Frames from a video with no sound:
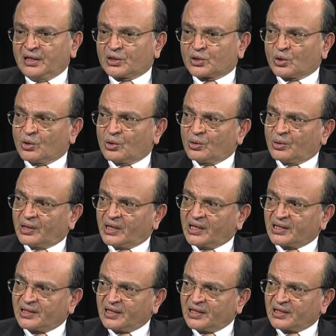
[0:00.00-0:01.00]
So
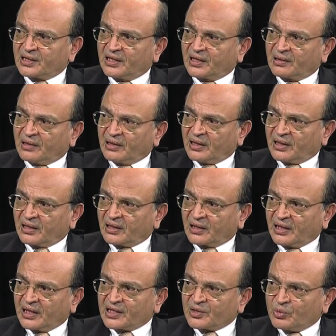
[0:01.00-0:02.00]
as this uh,
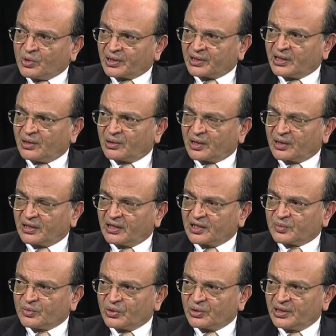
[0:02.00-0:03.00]
gets worked out and
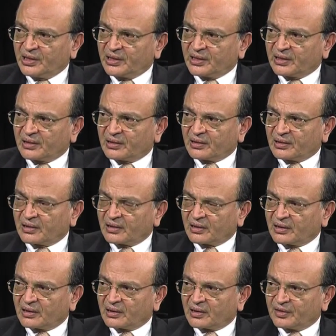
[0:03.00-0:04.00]
there's more detail
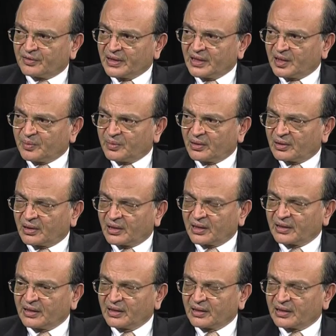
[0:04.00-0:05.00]
uh, available,
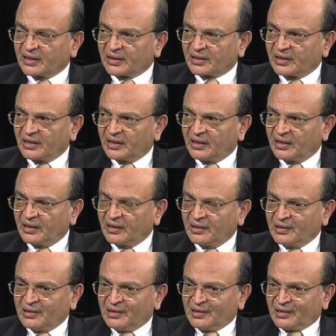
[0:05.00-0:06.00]
I think that the
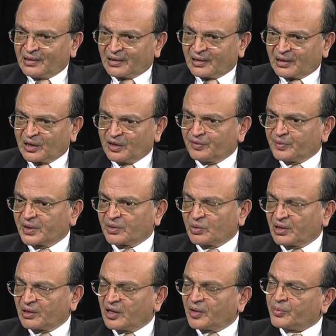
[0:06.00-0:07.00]
uh, government
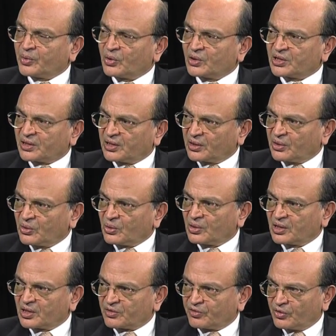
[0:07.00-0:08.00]
will approach the
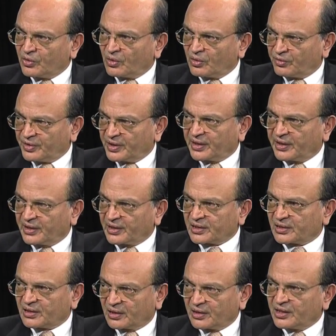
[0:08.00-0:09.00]
donors for
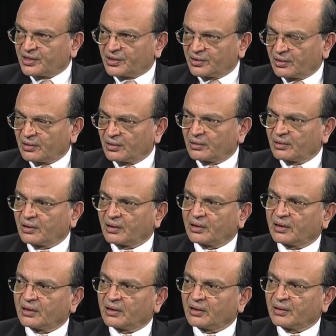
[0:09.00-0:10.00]
various additional uh,
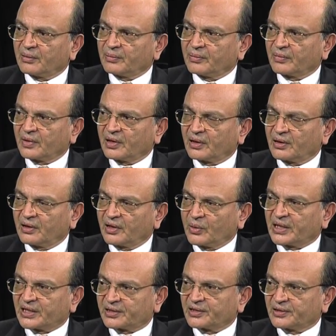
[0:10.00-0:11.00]
uh
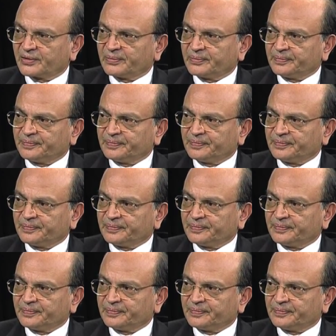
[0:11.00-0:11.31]
requests.